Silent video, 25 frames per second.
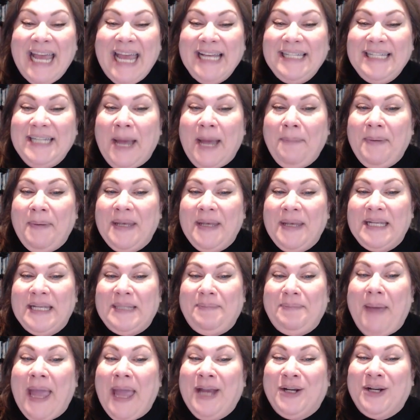Next up
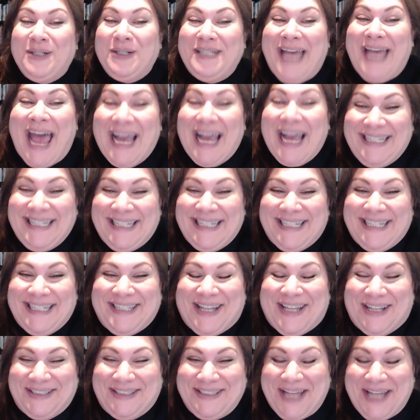is pay your
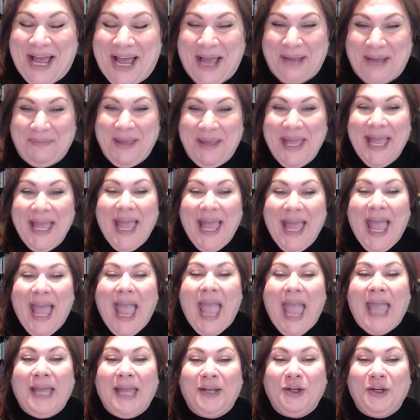taxes on time
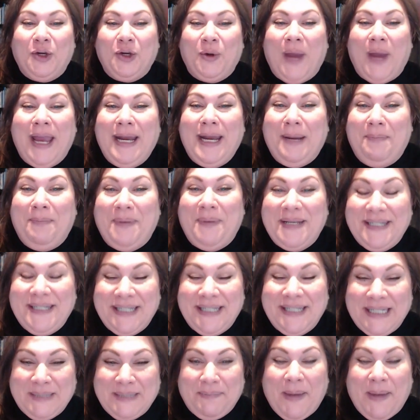and create a
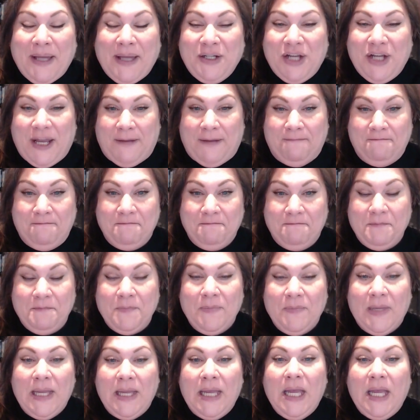business budget.
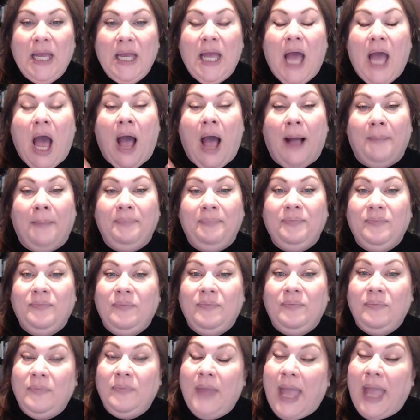Um,
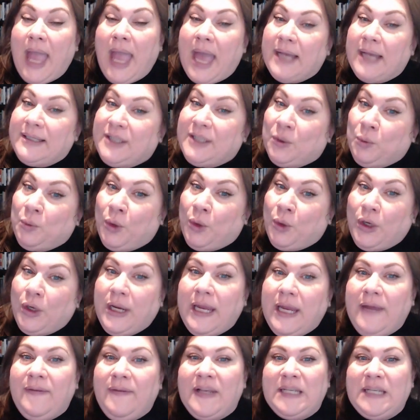as a
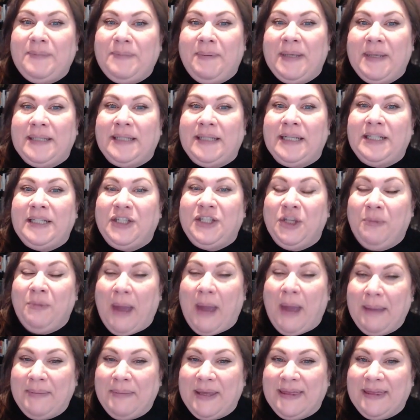rookie in this business,
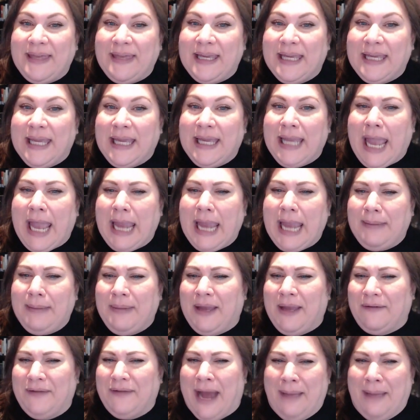you might be thinking,
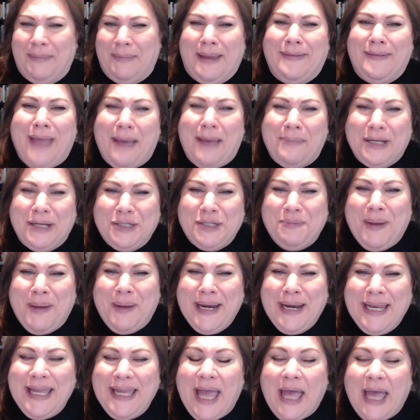Amy, I've not made that much
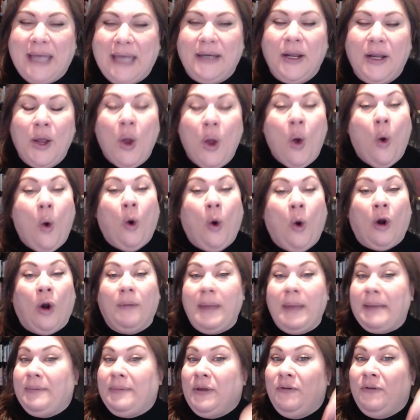money yet
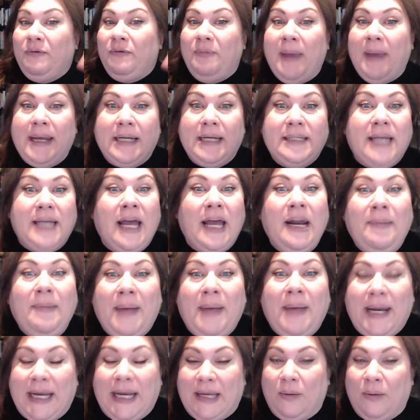or maybe you've made a ton
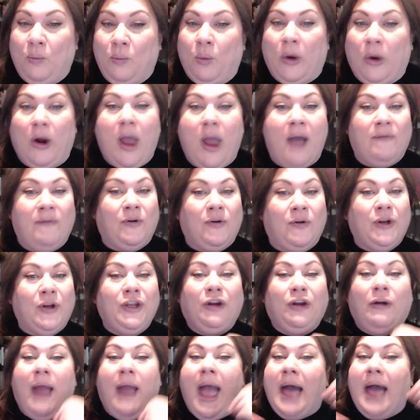of money. Wherever
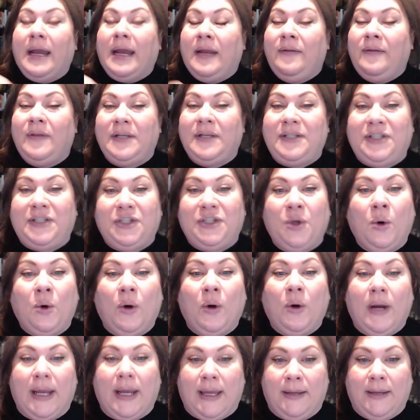you're at in this
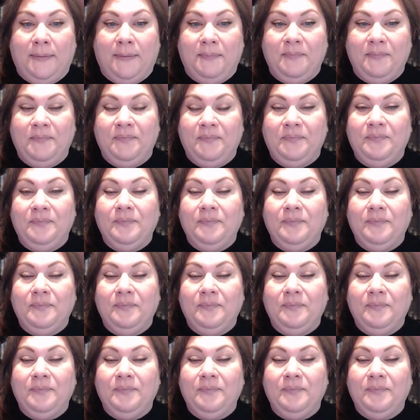story,